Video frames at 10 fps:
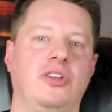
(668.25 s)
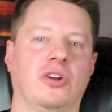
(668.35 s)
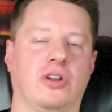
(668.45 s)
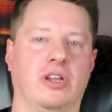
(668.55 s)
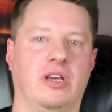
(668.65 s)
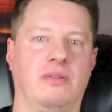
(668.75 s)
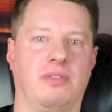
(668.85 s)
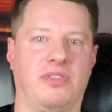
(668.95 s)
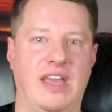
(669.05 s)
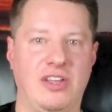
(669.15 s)
You're going to
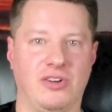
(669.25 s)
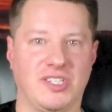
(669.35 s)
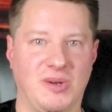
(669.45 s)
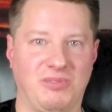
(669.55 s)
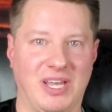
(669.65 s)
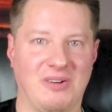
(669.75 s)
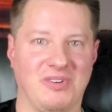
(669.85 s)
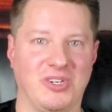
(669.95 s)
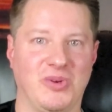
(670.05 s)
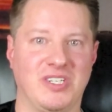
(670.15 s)
thank yourself later
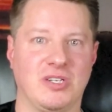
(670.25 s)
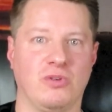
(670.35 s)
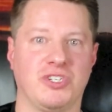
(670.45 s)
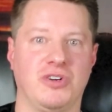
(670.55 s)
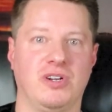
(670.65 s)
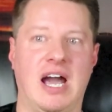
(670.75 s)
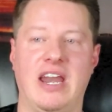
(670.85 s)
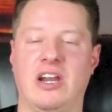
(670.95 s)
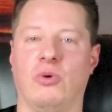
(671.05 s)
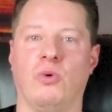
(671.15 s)
for doing so, so you're not
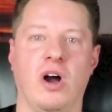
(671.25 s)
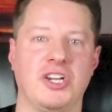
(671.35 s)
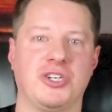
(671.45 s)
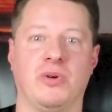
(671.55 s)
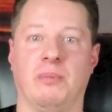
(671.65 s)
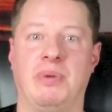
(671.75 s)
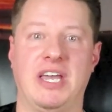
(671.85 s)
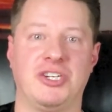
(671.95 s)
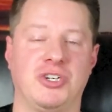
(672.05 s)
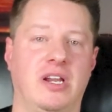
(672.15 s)
in a rush or in a
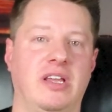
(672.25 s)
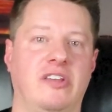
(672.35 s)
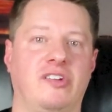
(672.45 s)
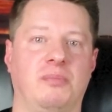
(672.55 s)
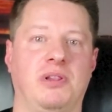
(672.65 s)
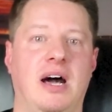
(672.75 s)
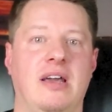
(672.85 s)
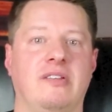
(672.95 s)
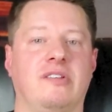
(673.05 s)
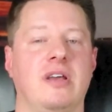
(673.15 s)
pinch trying to get
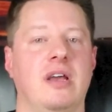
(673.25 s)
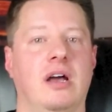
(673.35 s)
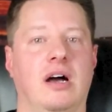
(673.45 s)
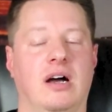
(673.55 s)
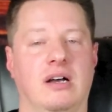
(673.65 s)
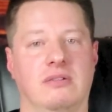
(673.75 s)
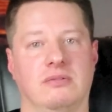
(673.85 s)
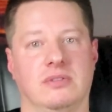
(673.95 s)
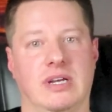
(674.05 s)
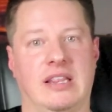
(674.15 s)
supplies uh,
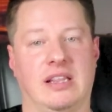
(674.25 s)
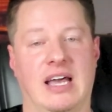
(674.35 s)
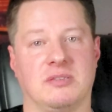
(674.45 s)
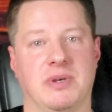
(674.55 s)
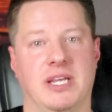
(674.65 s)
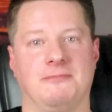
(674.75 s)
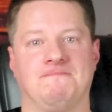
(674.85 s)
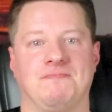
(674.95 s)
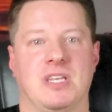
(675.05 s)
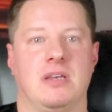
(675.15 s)
at the last minute.
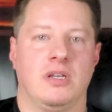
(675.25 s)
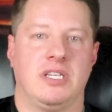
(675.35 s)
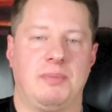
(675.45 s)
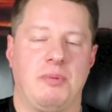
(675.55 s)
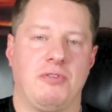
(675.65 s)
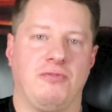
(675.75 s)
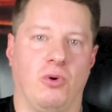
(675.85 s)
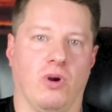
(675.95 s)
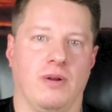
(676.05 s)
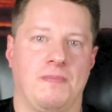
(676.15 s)
Tip number
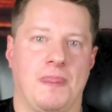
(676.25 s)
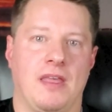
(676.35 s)
four